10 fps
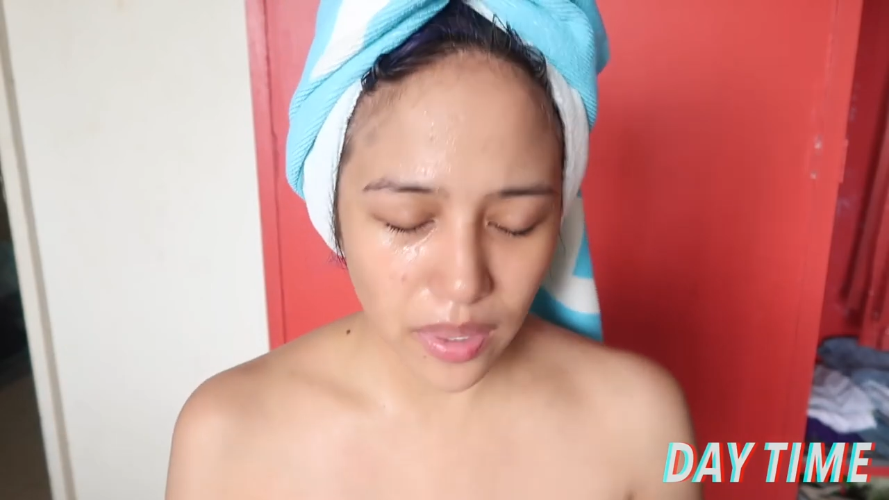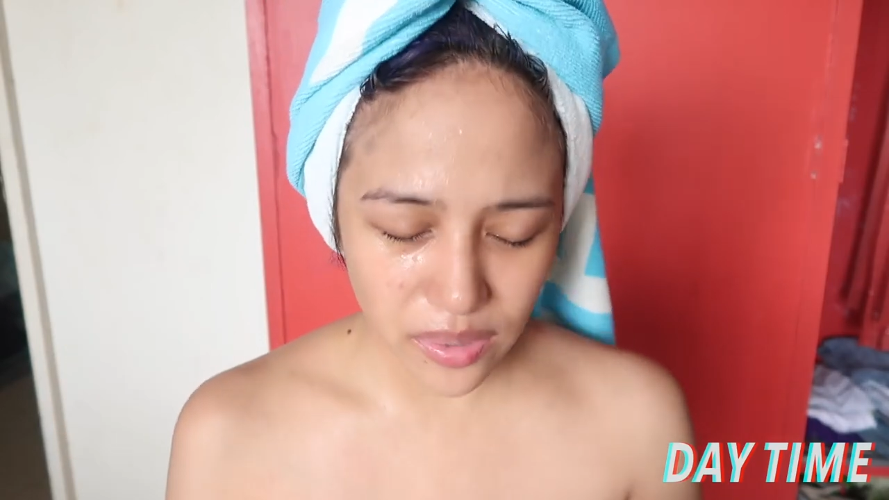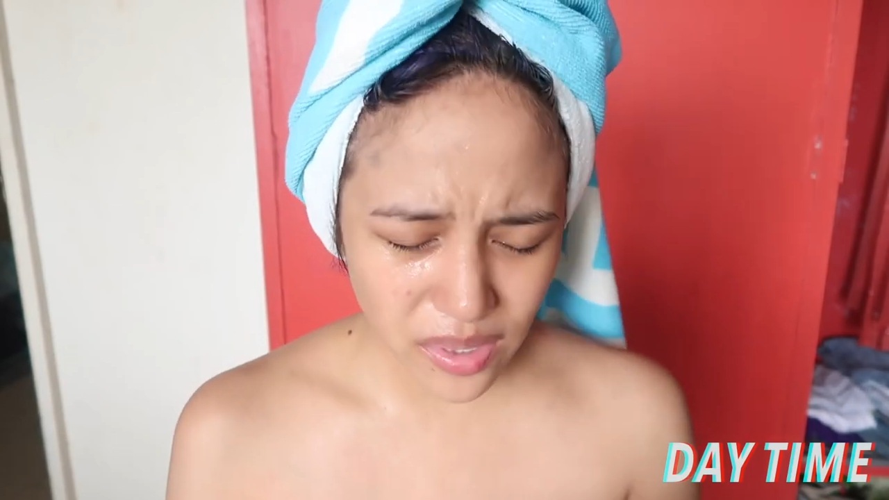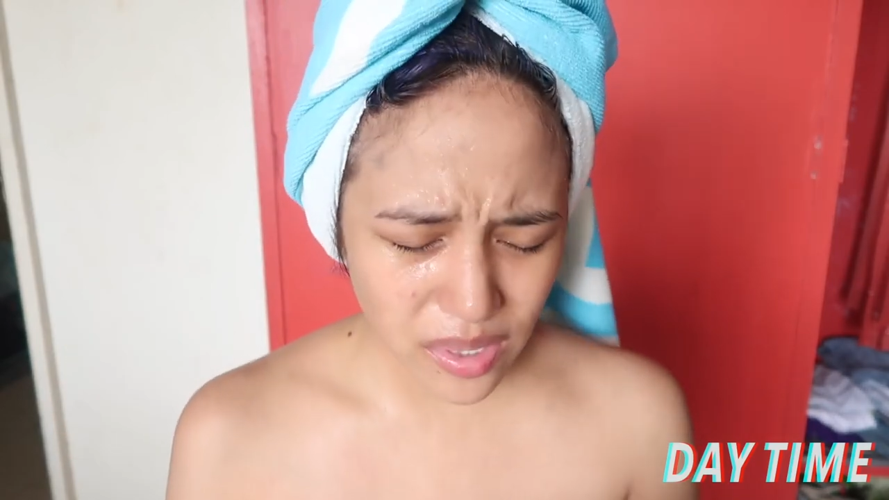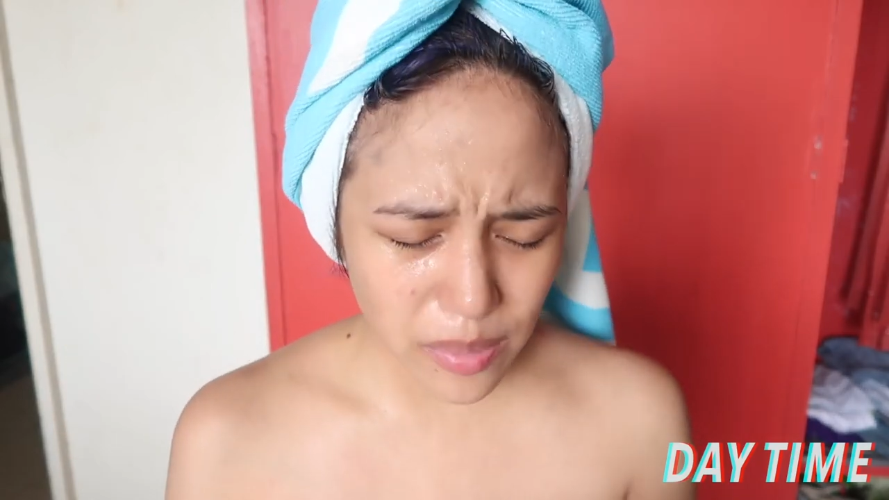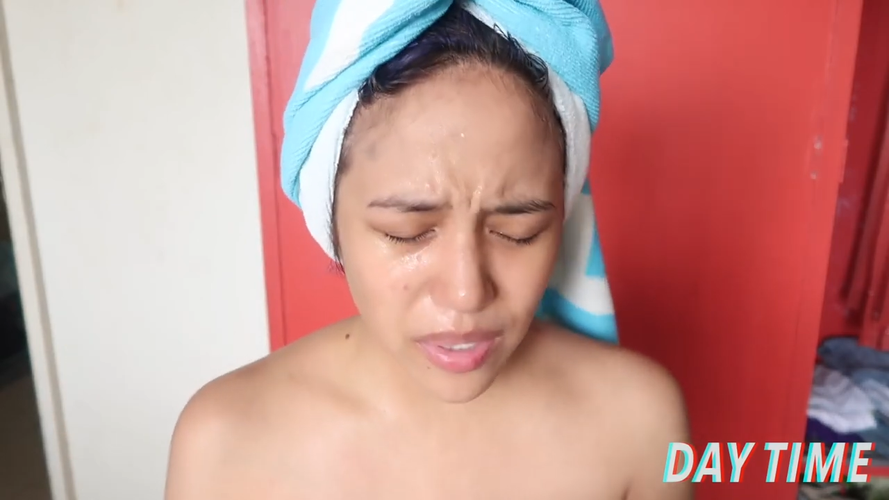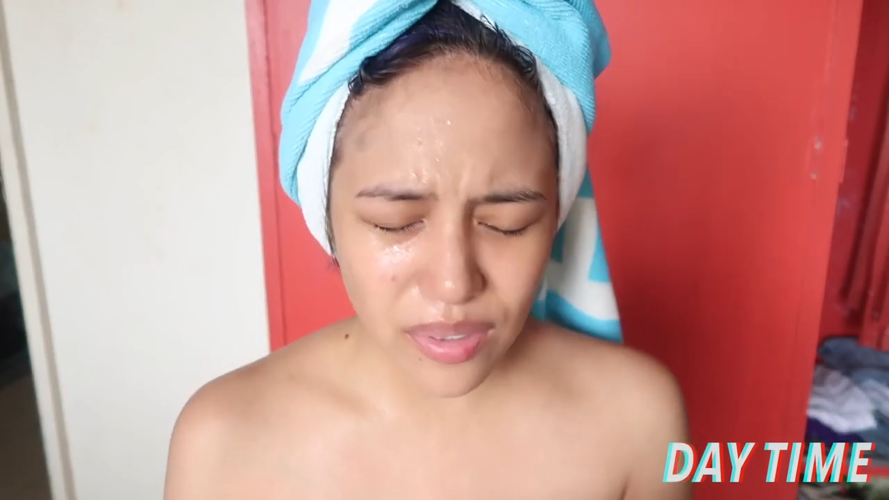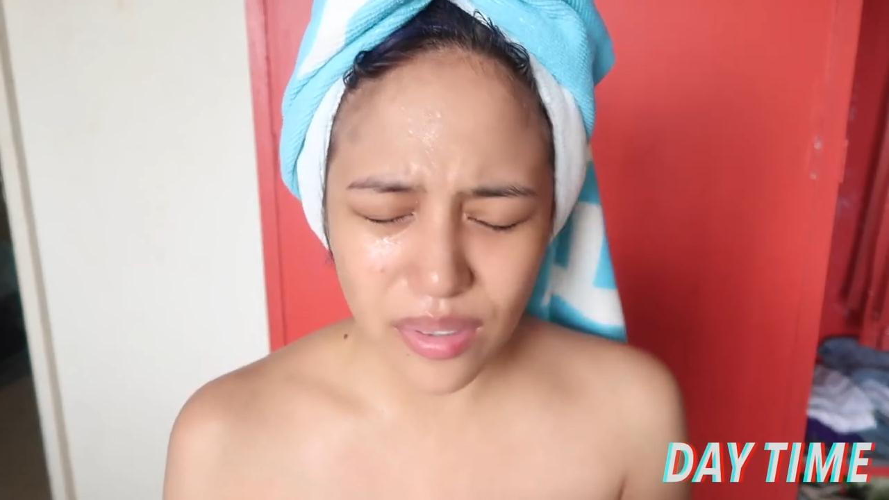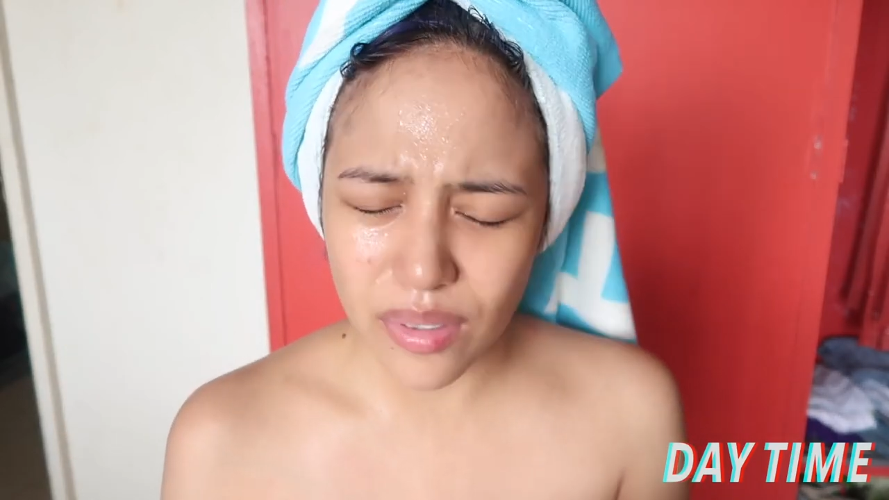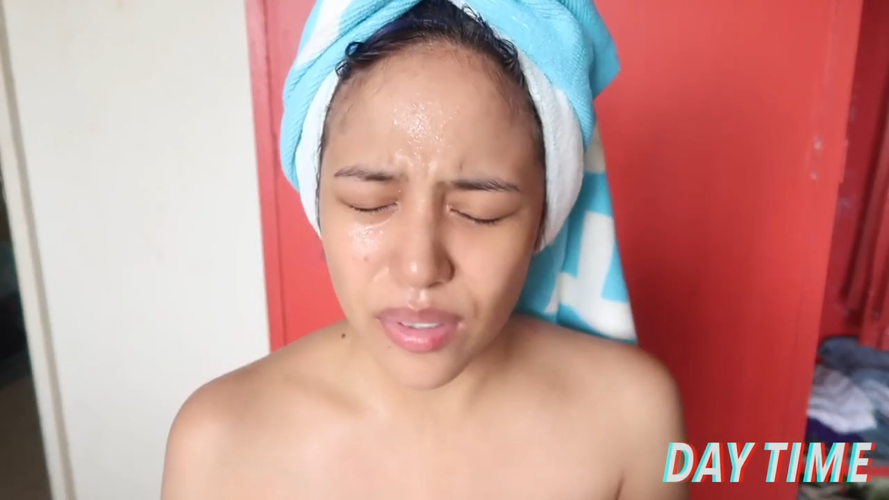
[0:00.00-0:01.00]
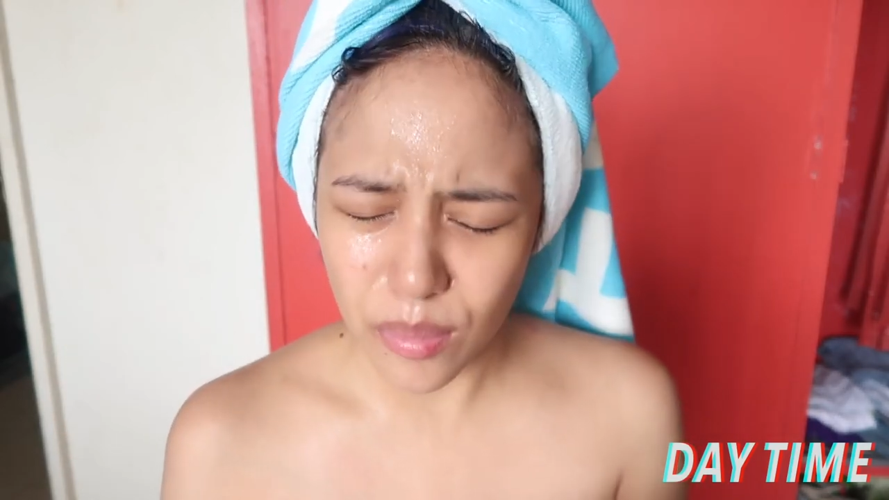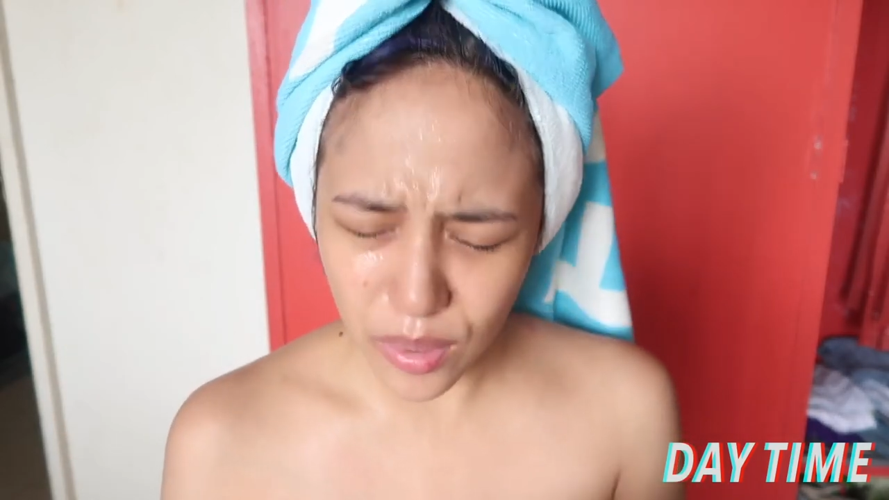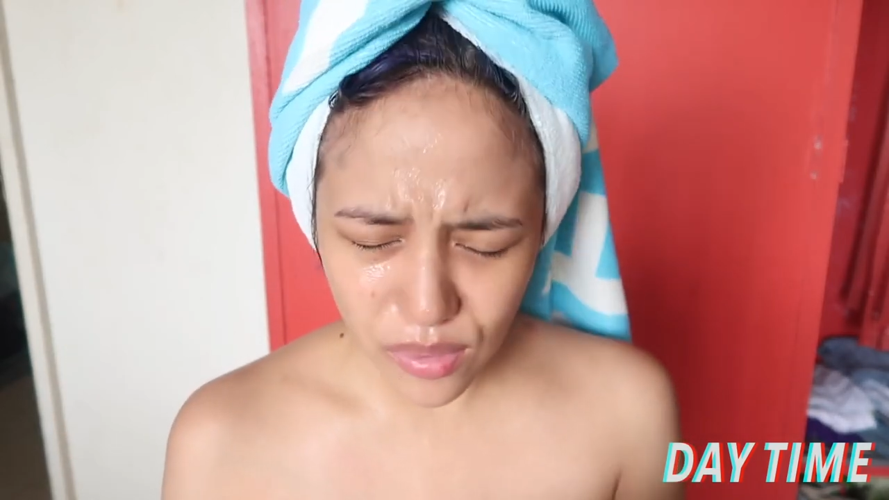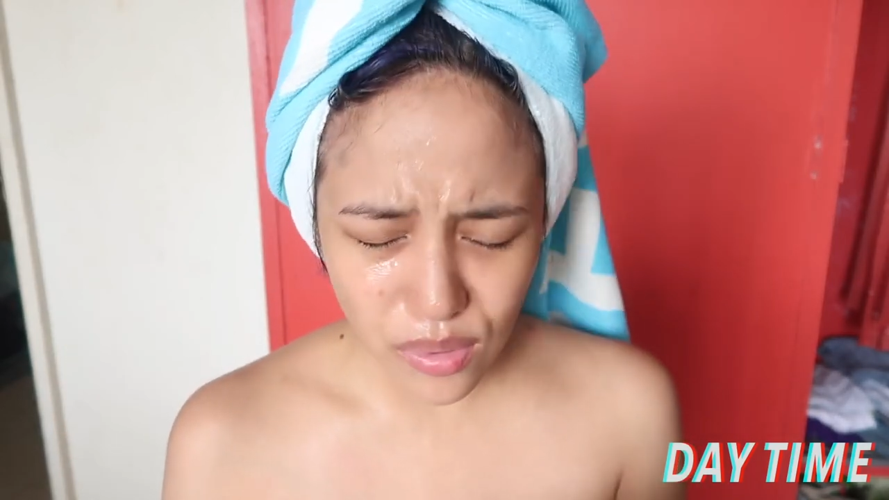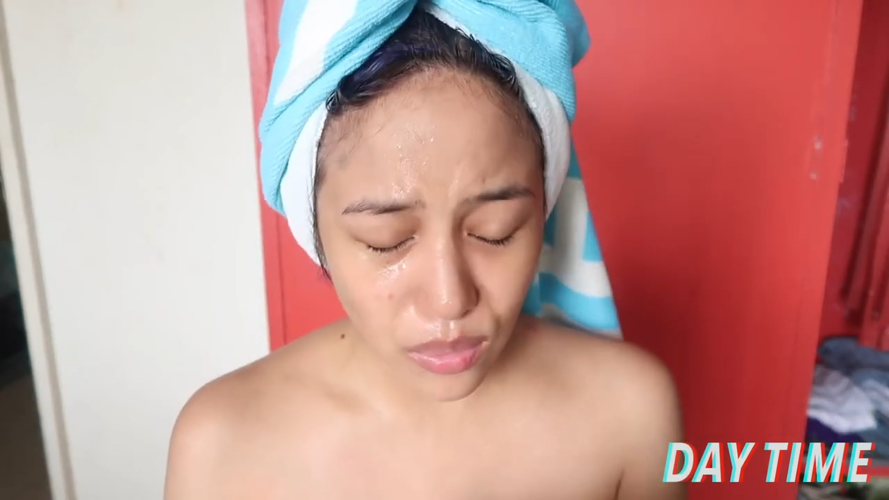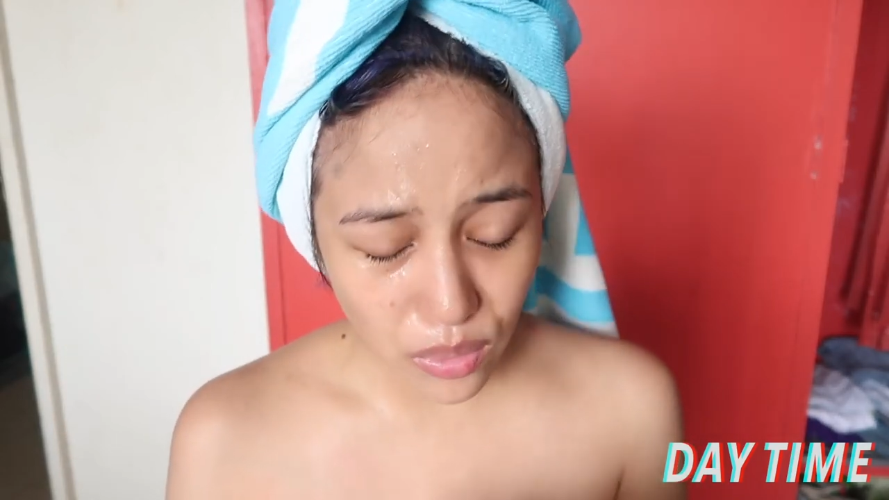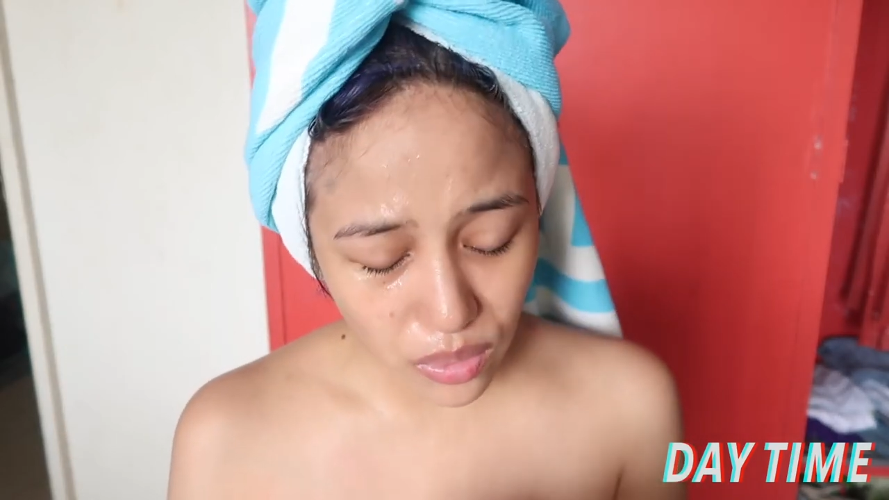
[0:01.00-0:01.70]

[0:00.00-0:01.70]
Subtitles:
part just because it smells so